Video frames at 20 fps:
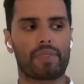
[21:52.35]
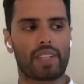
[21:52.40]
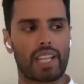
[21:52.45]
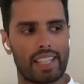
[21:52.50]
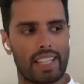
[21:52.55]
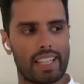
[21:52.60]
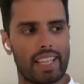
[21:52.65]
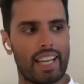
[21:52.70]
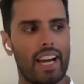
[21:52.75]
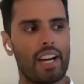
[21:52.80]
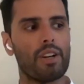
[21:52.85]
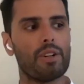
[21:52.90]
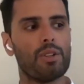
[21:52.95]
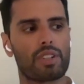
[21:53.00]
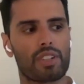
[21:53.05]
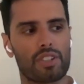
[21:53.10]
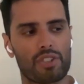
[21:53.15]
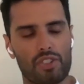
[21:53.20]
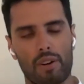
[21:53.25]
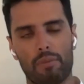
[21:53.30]
And then now you
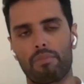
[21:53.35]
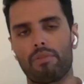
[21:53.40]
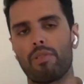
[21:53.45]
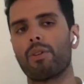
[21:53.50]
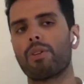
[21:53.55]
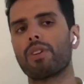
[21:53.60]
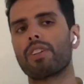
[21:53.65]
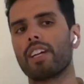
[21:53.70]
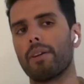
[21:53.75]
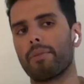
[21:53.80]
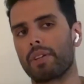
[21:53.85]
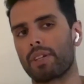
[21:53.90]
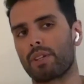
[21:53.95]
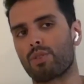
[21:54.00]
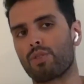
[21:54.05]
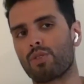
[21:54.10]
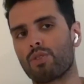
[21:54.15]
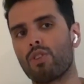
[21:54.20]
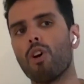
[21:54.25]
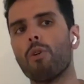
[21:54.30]
can start prototyping
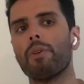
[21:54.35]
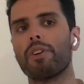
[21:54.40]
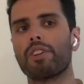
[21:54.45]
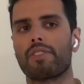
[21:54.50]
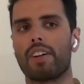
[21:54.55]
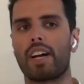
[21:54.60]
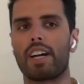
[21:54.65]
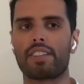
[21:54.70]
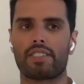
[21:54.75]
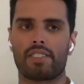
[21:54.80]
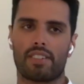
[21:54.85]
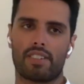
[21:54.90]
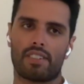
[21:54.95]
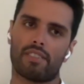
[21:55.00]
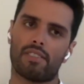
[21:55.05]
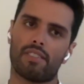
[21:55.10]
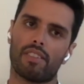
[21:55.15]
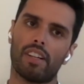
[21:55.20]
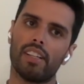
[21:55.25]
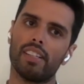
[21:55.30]
so much faster,
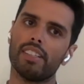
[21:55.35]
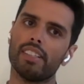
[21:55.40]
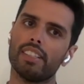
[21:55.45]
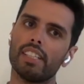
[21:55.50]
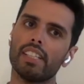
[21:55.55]
right?